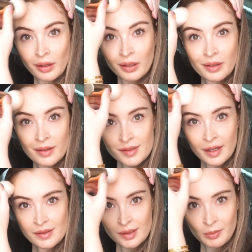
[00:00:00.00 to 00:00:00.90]
You know, that's
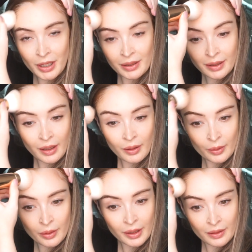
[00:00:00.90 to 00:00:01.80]
actually blending out
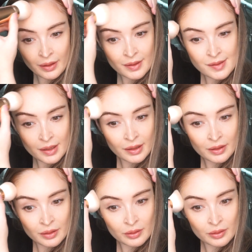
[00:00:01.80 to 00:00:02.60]
quite nicely.